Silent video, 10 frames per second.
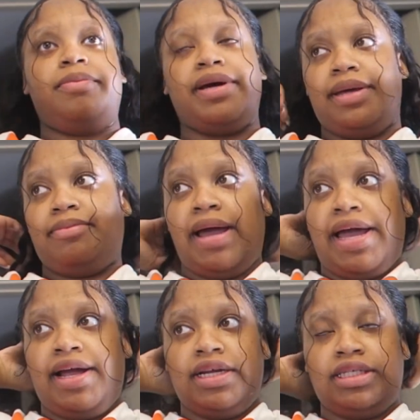but my
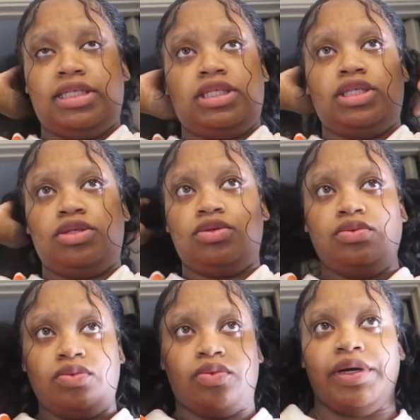hair is
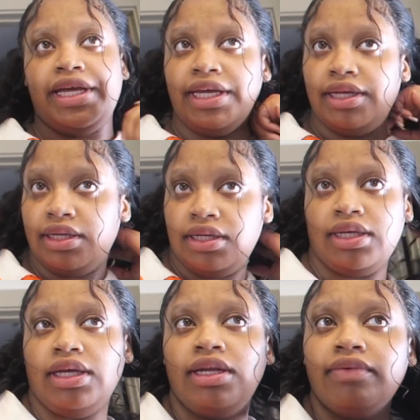still wet
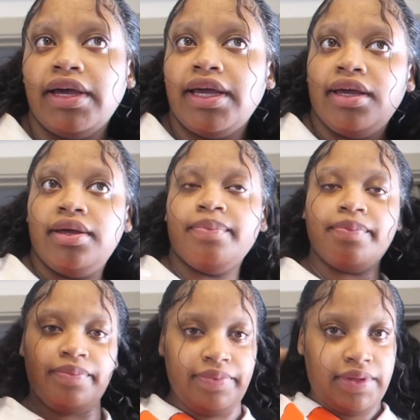anyway,
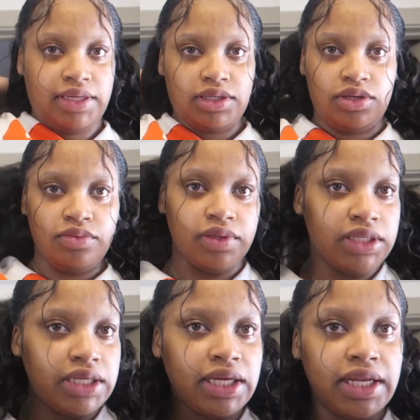so you
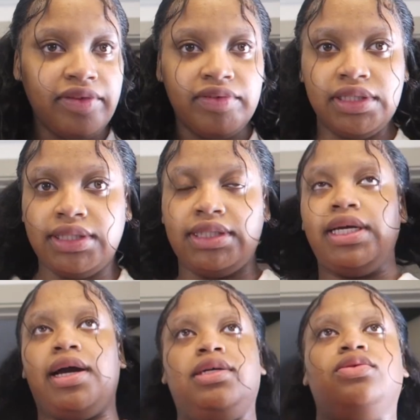really can't even
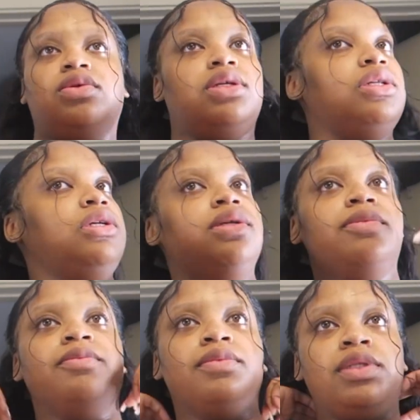see how it's gonna look.
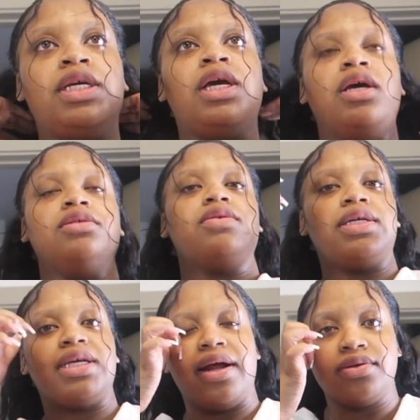So
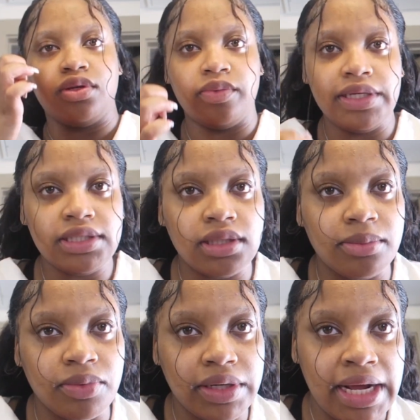I said I was gonna wait till the
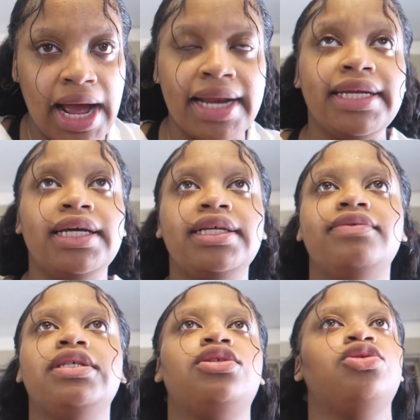morning. I did
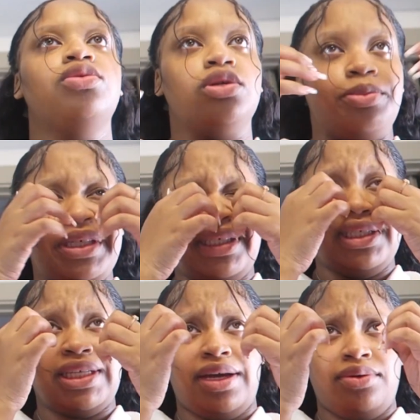leave these two little
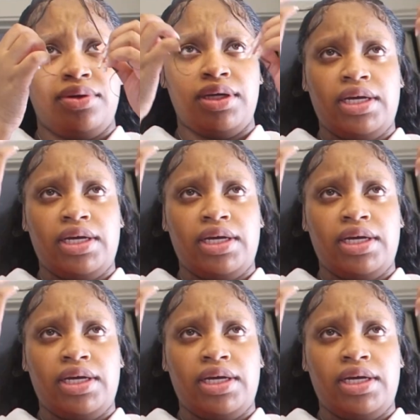pieces out.